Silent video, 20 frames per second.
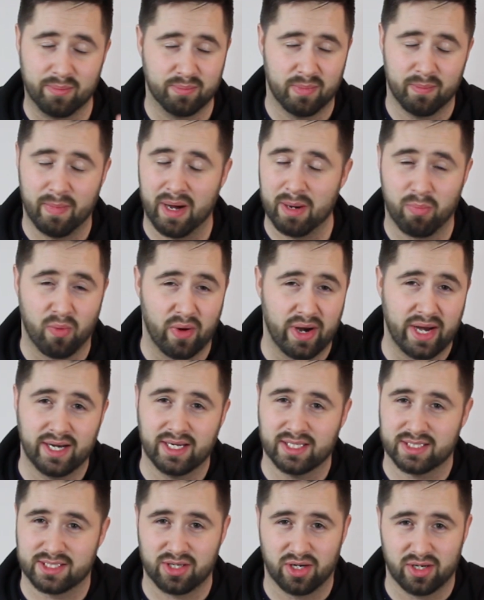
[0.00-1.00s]
my brain
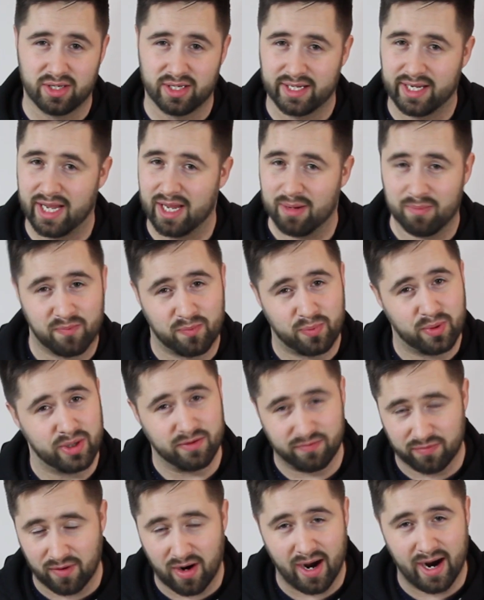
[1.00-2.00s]
is starting to get
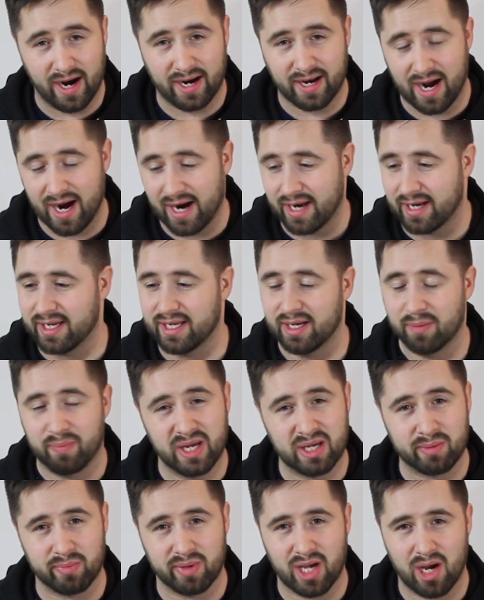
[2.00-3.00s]
pretty fried, I need to
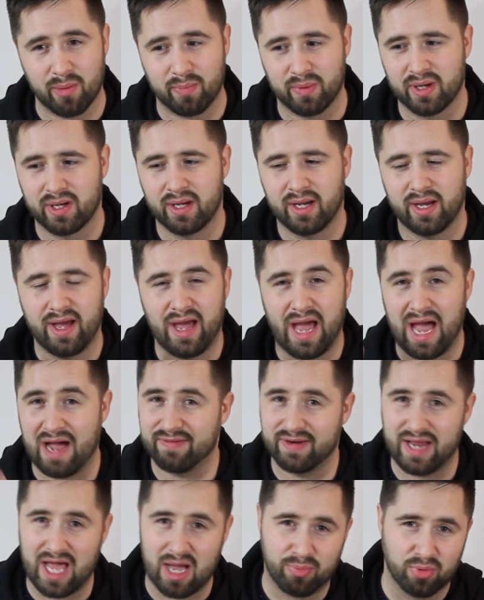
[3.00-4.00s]
pick me up.
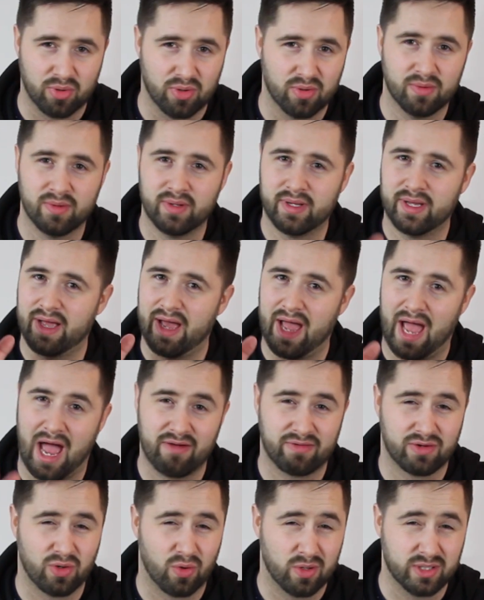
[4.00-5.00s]
Have an apple,
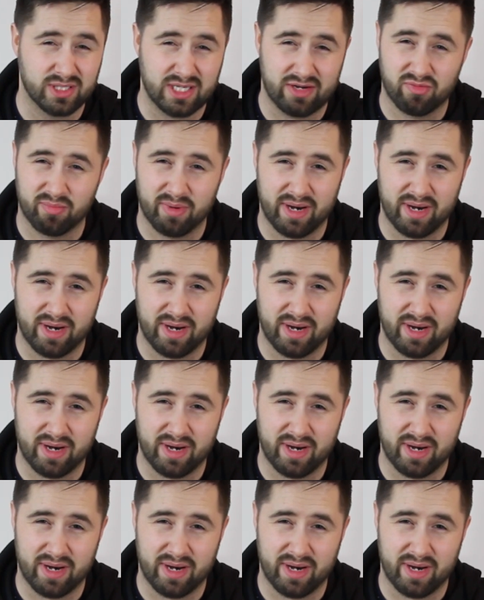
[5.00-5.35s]
have an orange, have a